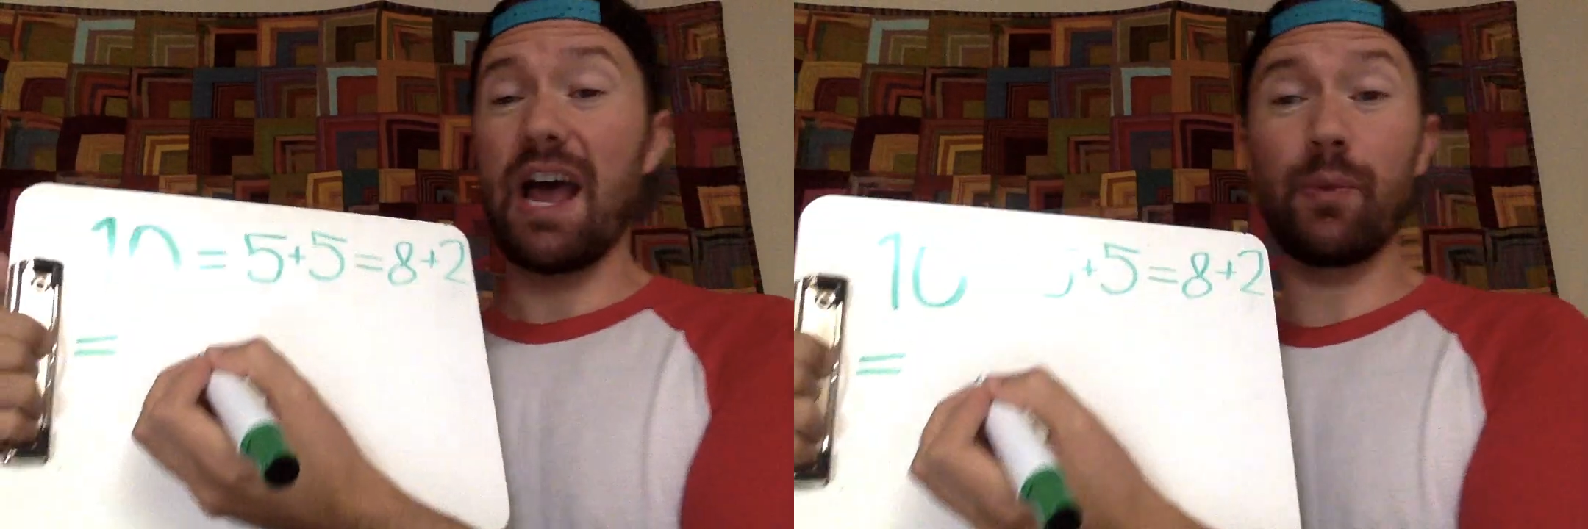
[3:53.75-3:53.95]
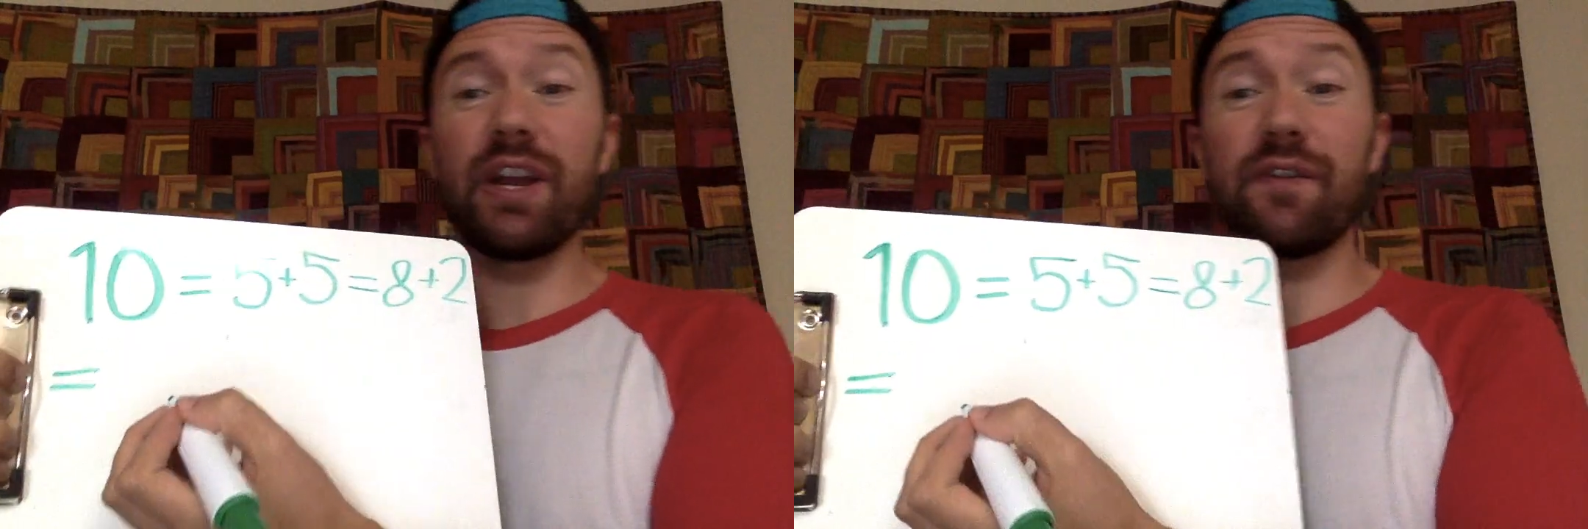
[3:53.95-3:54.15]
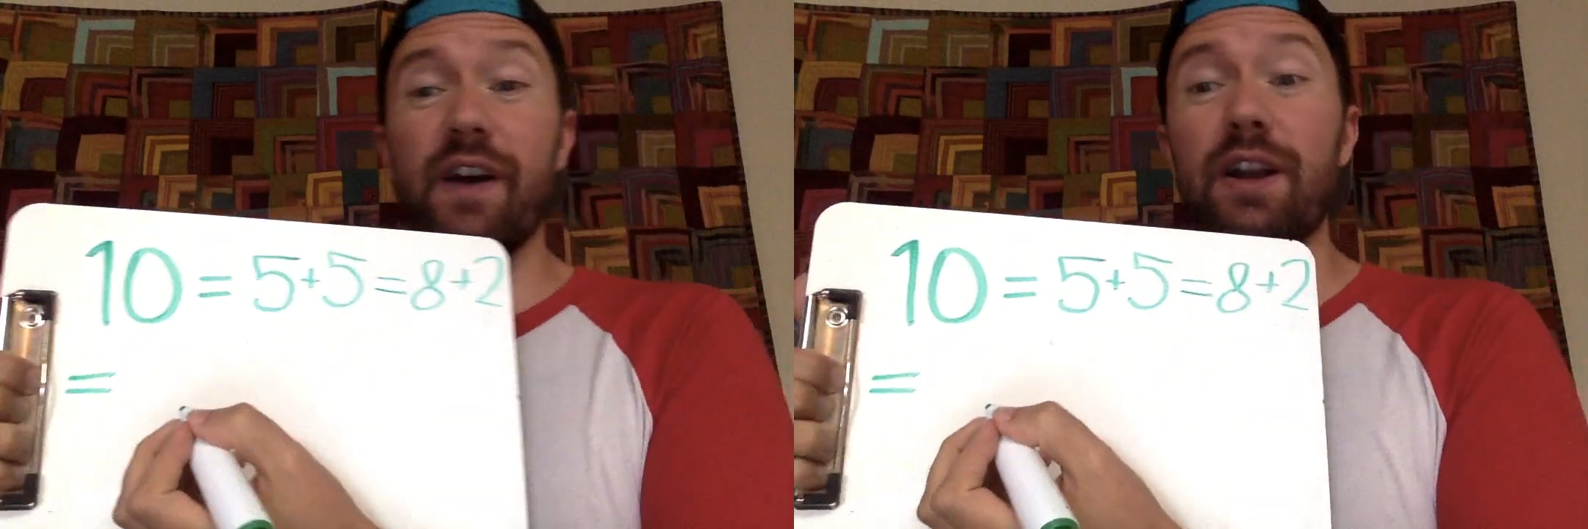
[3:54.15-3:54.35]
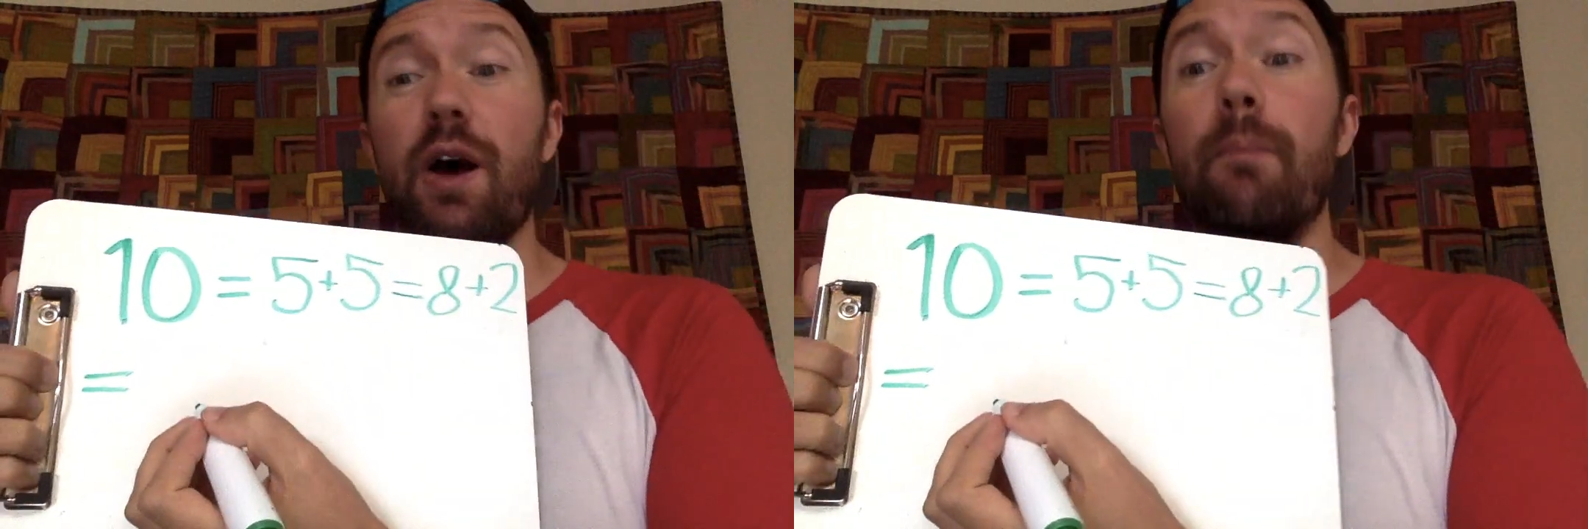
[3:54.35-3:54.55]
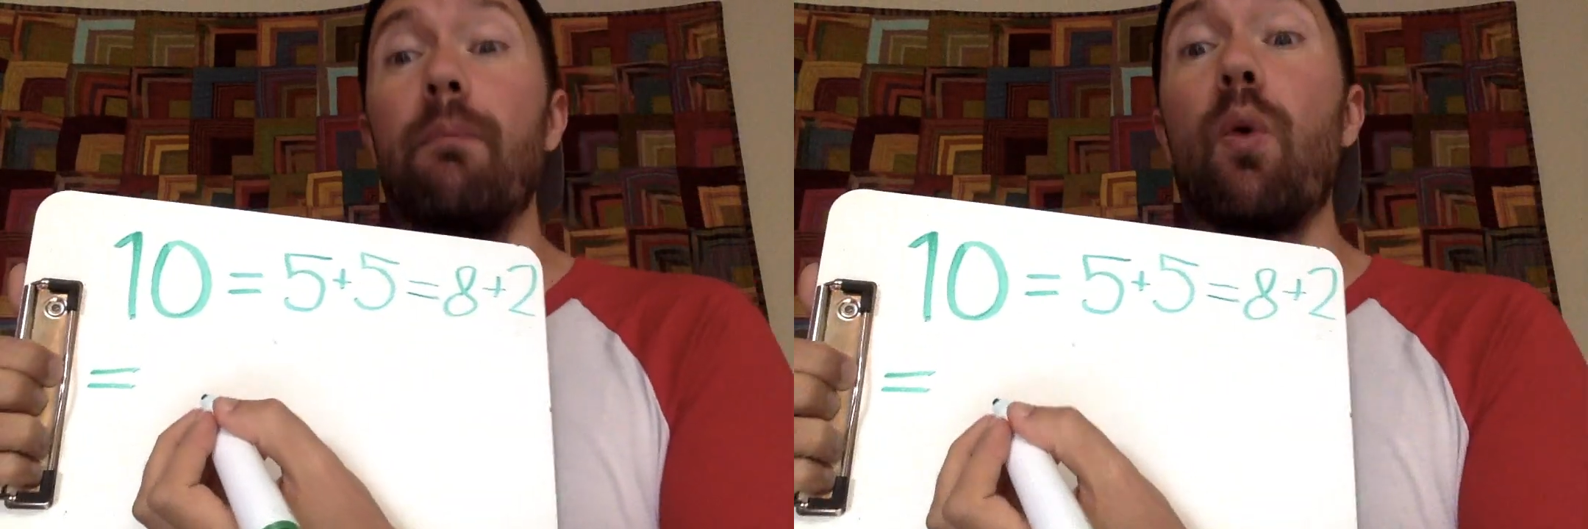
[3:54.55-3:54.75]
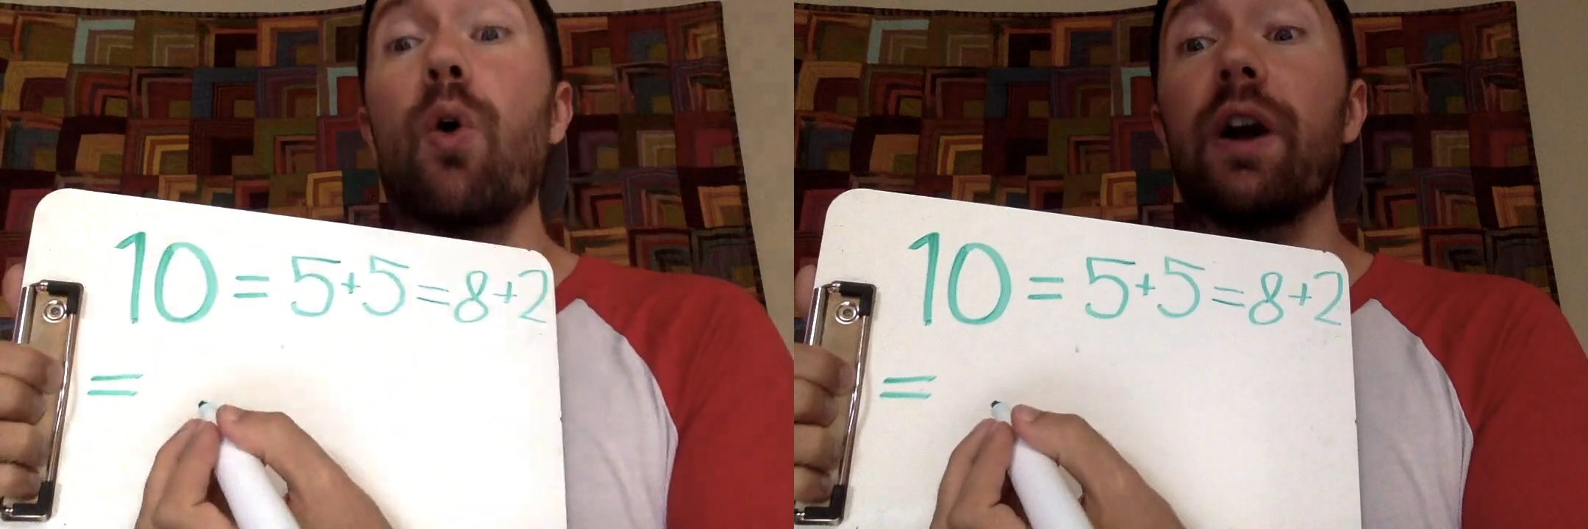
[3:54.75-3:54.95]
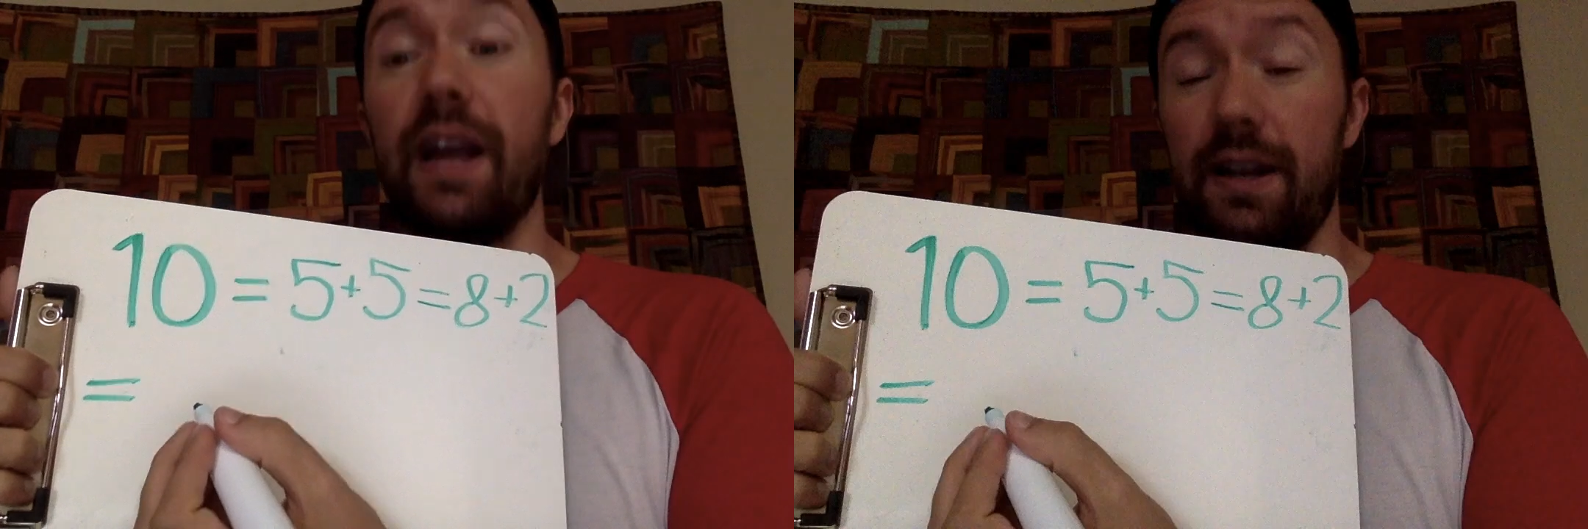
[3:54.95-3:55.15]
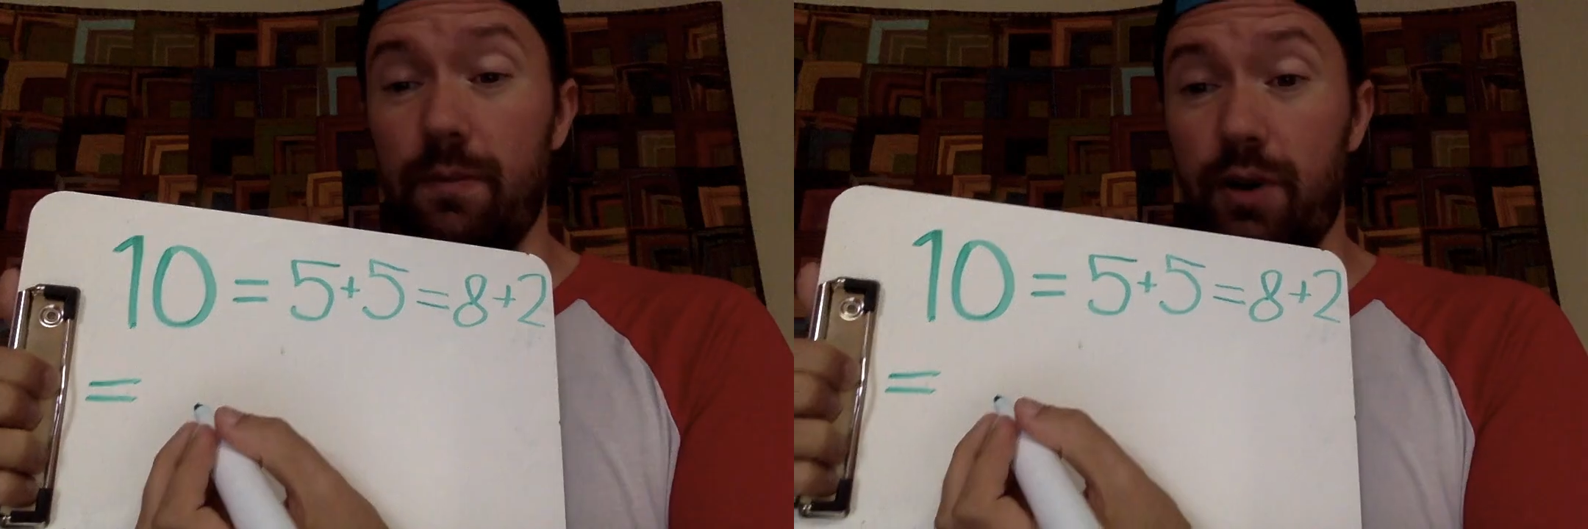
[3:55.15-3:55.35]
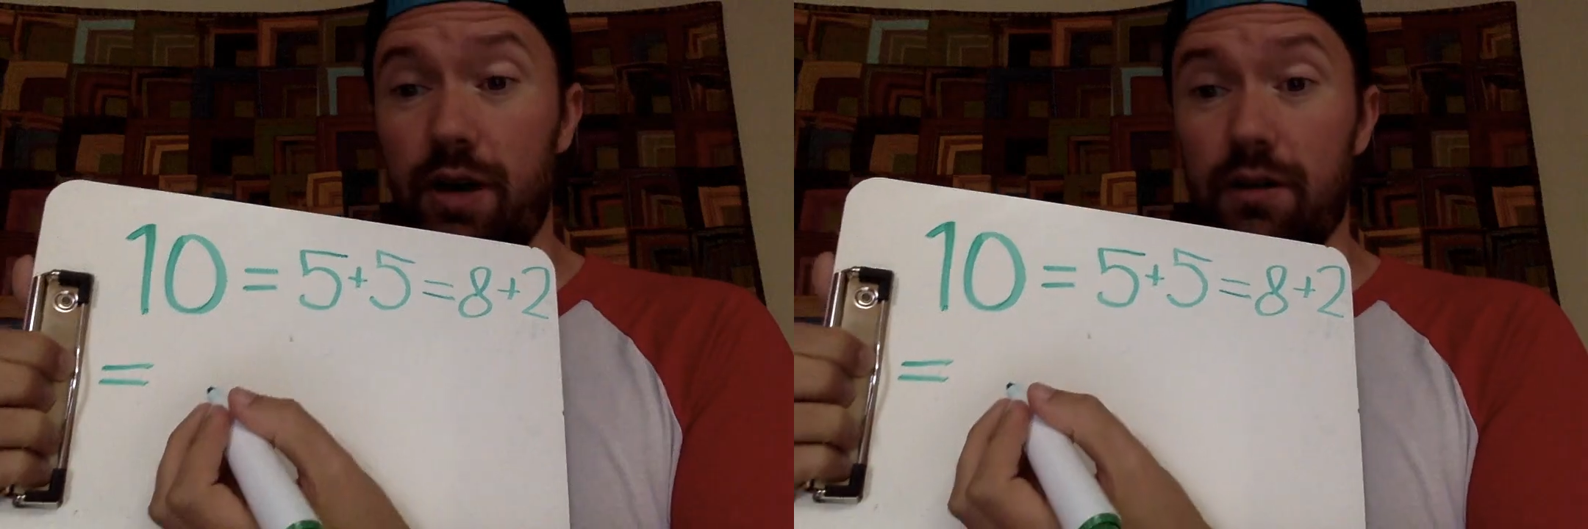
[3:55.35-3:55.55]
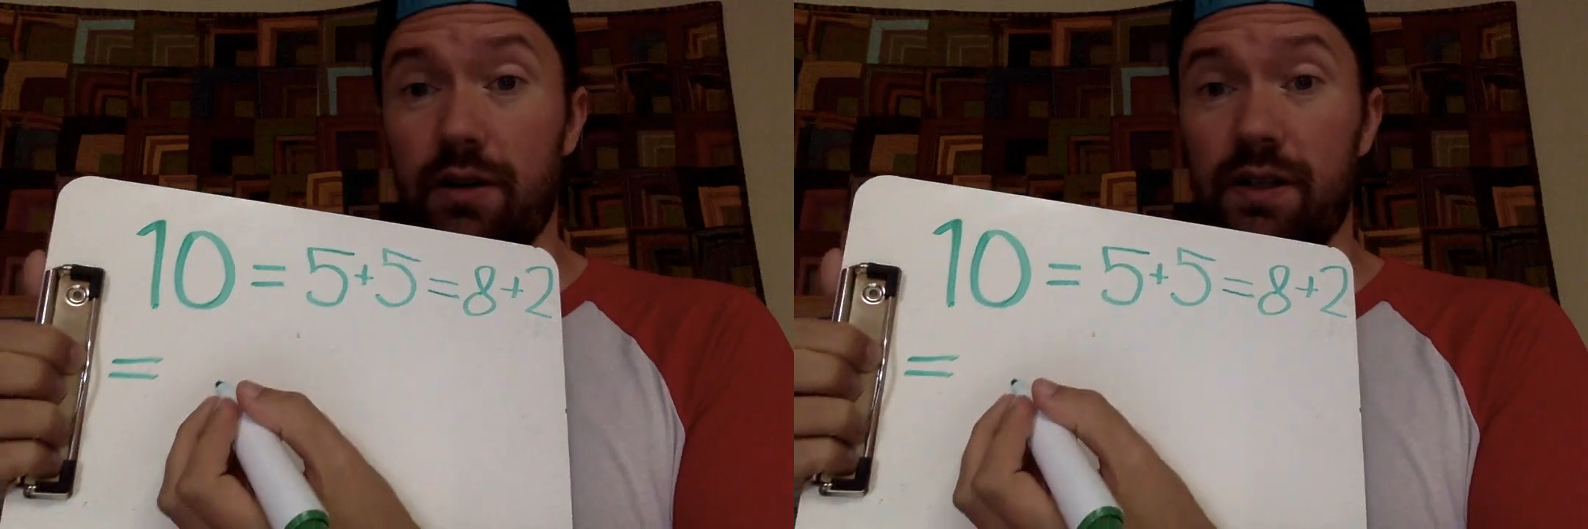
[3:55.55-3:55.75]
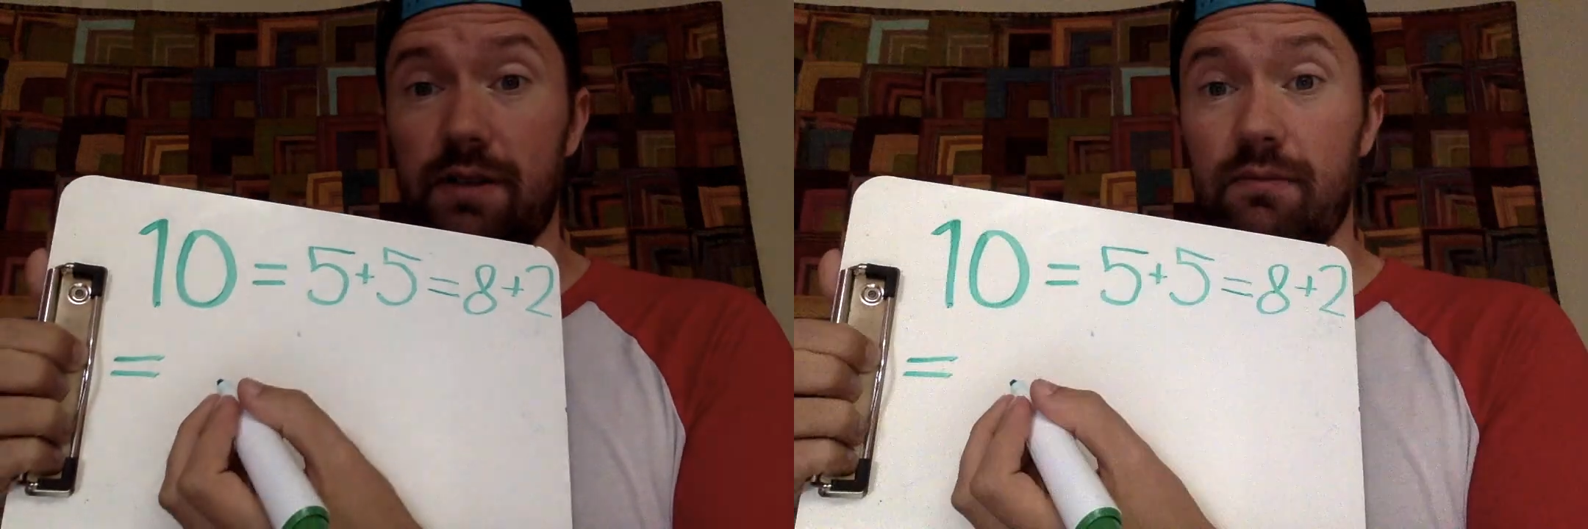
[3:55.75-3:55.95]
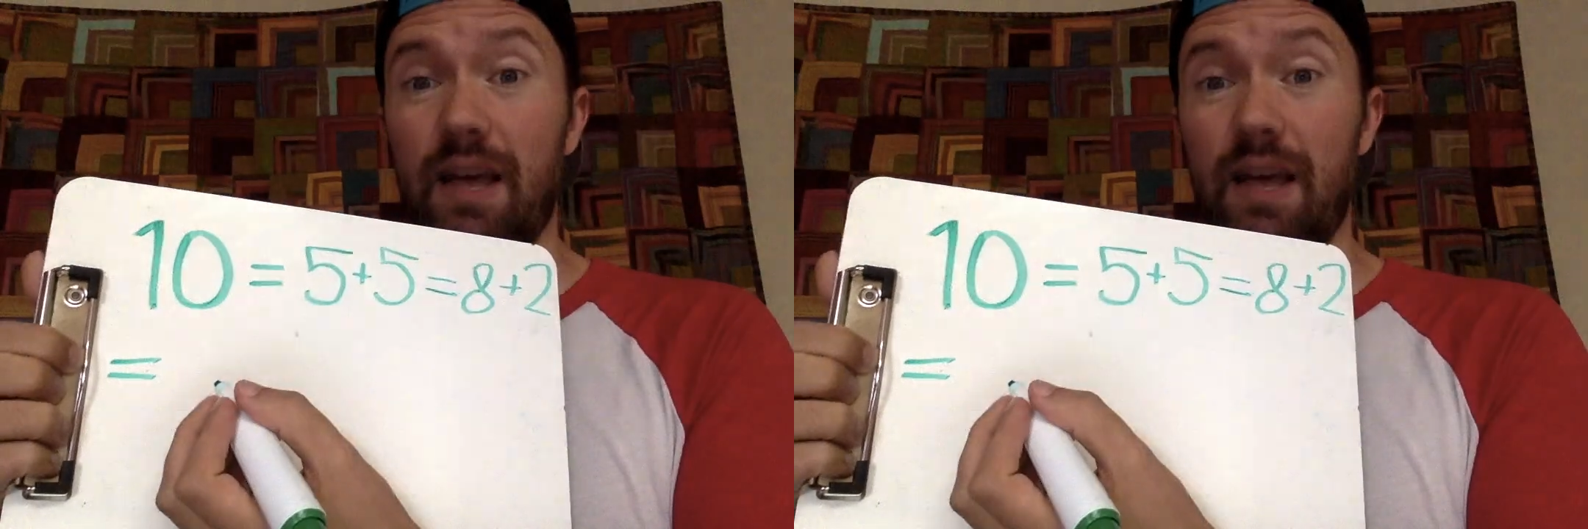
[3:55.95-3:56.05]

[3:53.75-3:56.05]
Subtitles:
And we could find more hidden partners